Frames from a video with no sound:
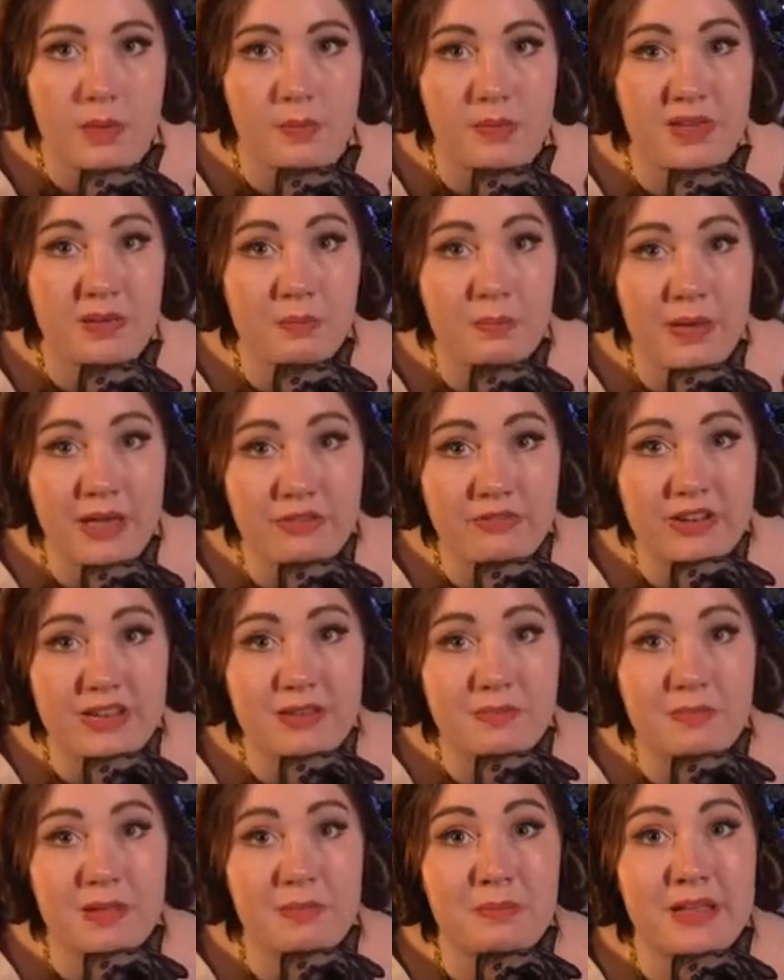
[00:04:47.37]
Being
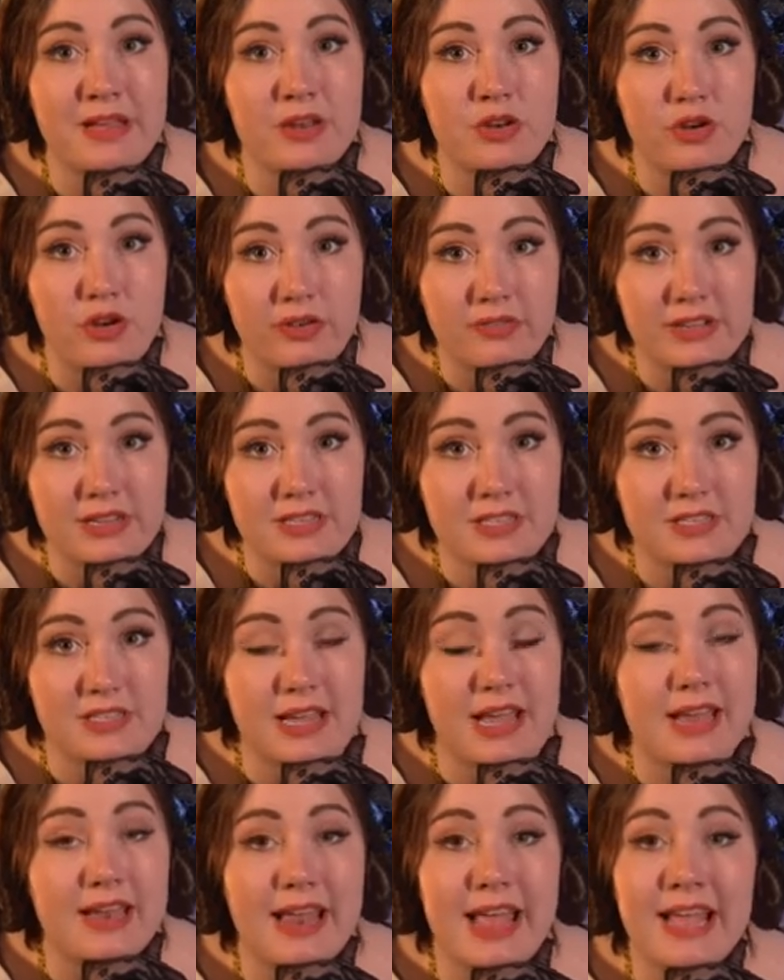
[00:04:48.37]
bedridden made me nervous
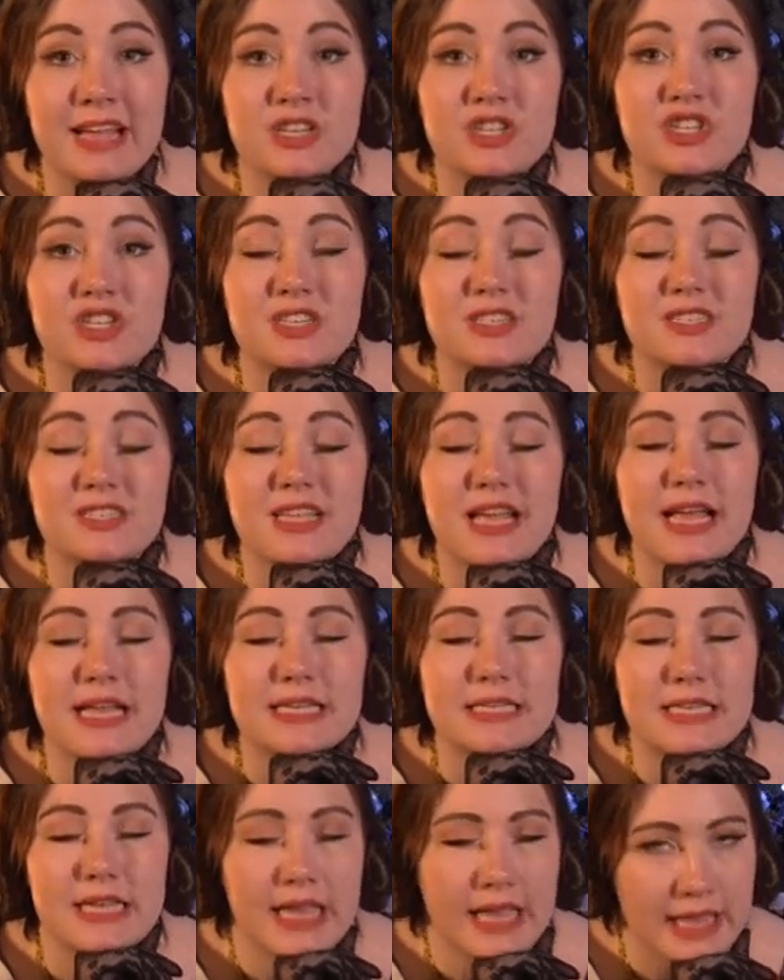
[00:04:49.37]
and anxious
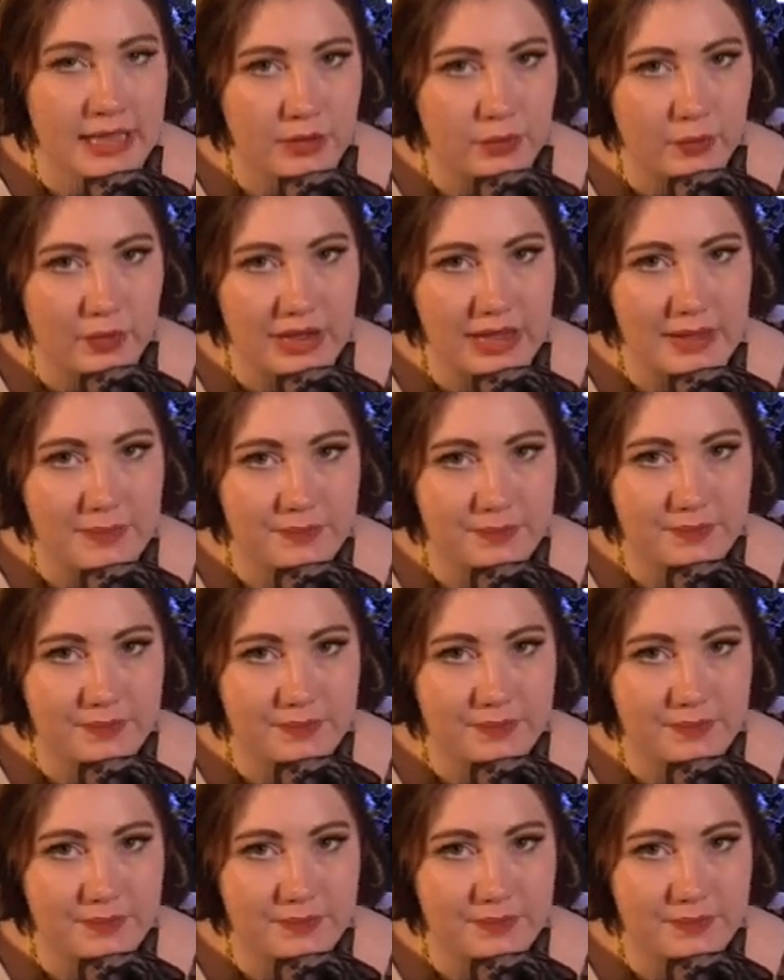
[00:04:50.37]
and angry.